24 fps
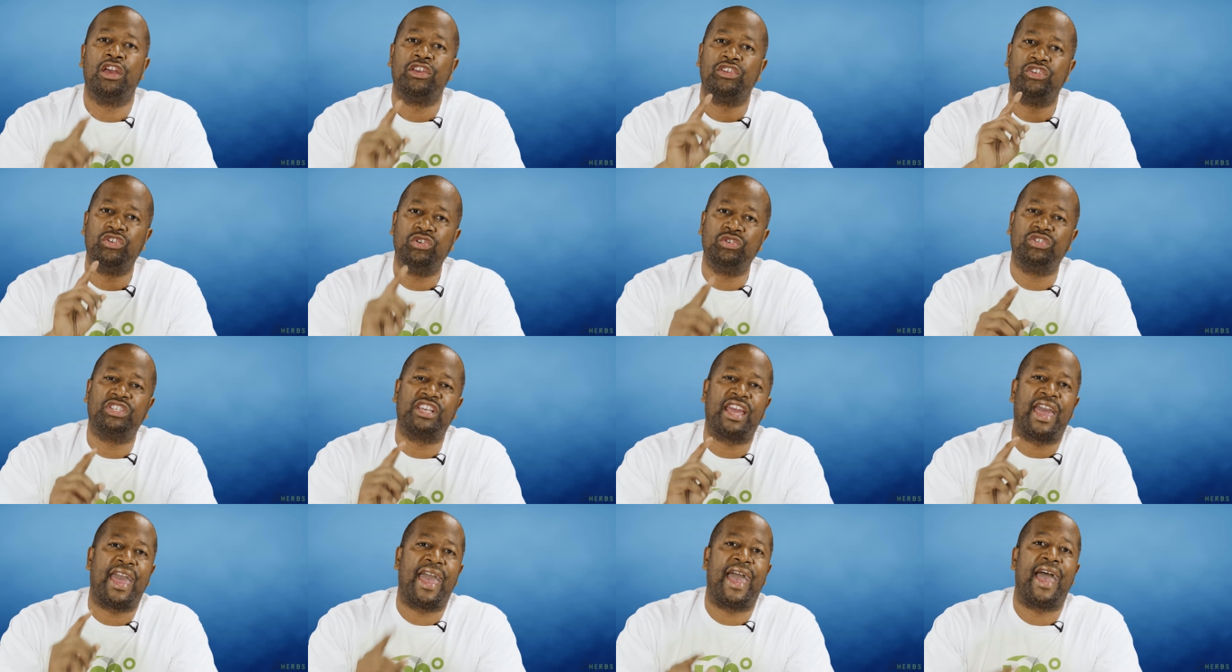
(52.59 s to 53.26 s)
you
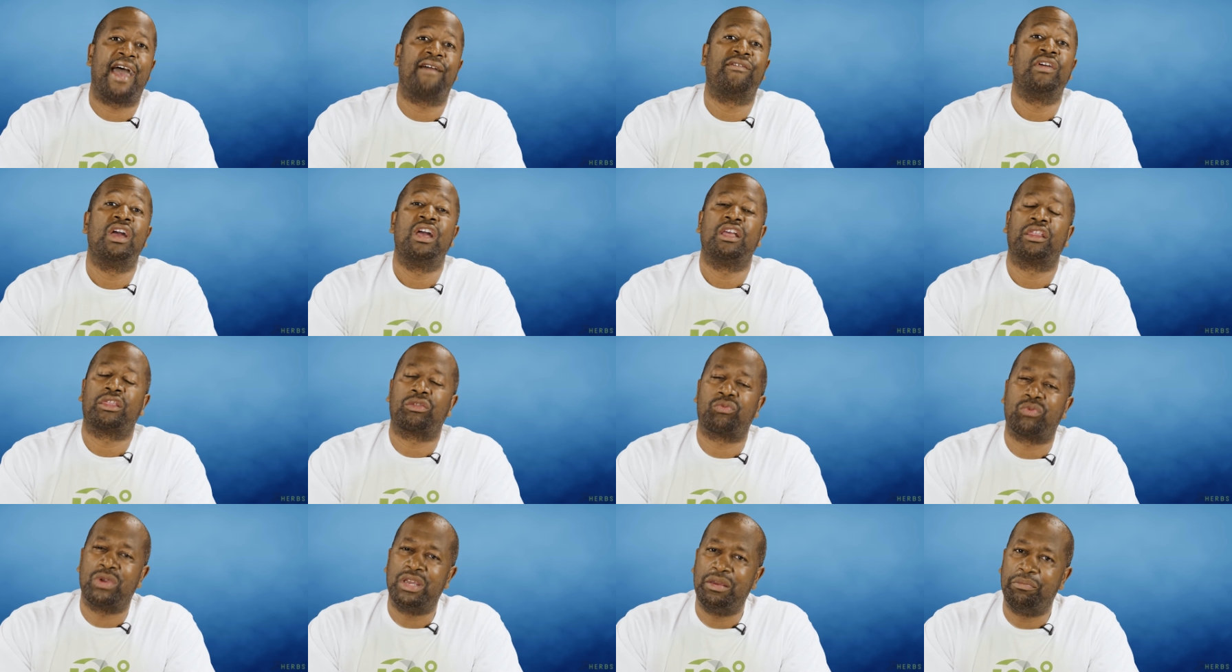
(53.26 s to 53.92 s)
should have
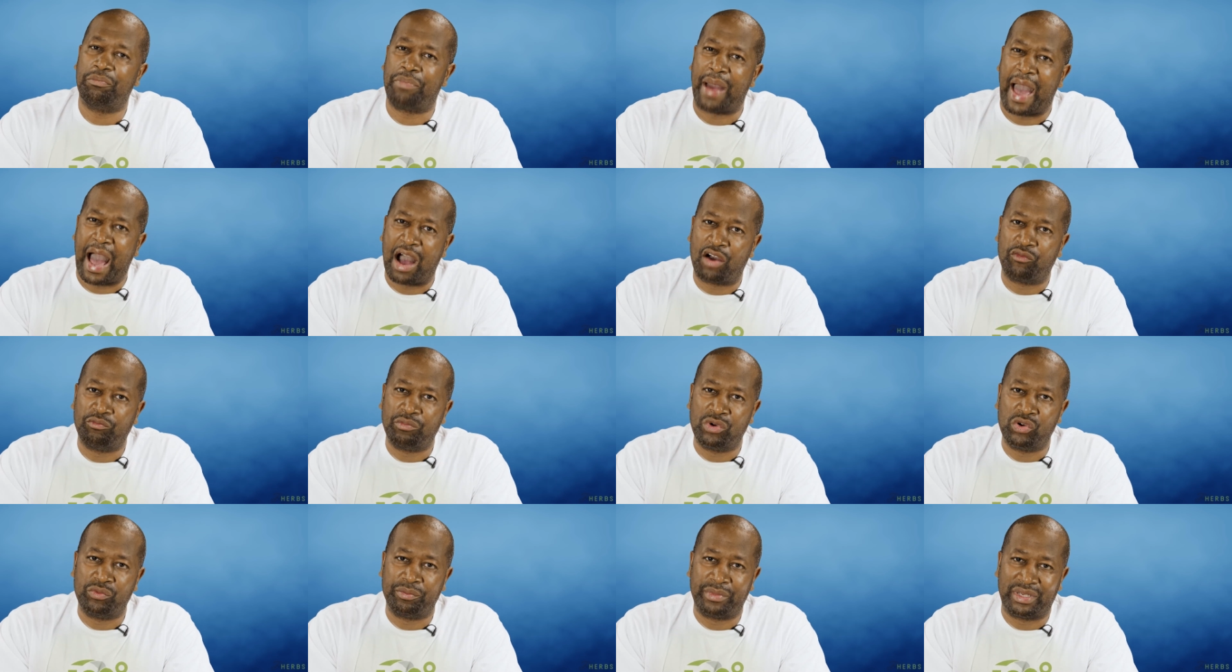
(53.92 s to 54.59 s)
3 bowel
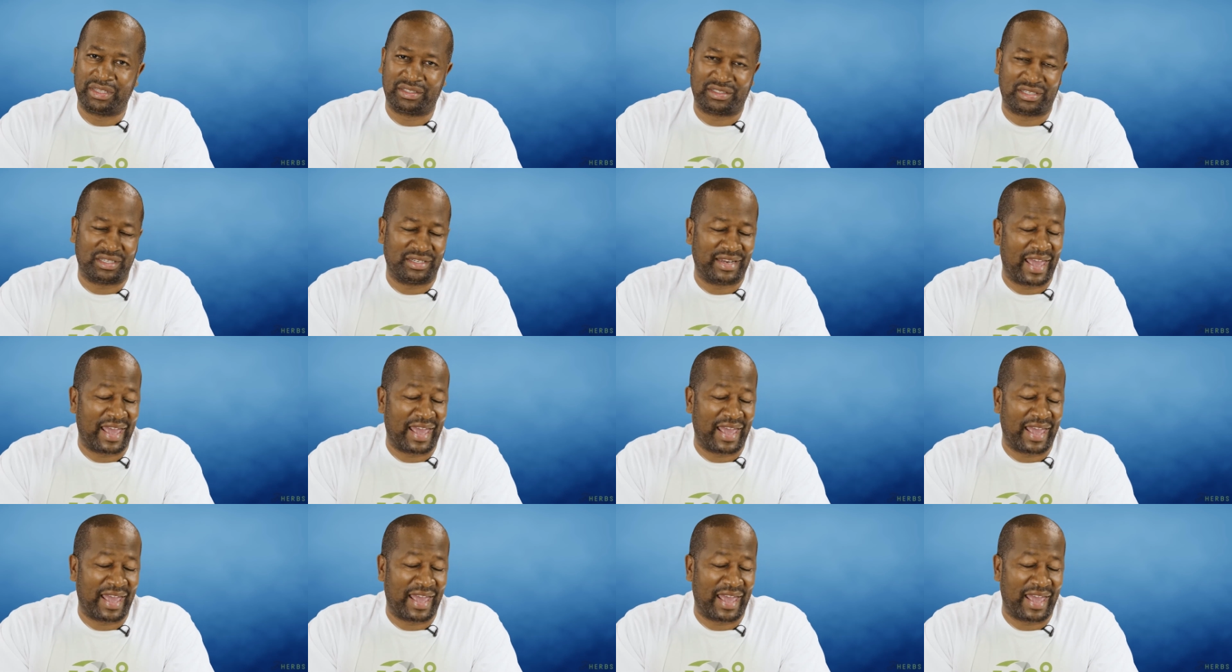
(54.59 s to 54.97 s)
movements a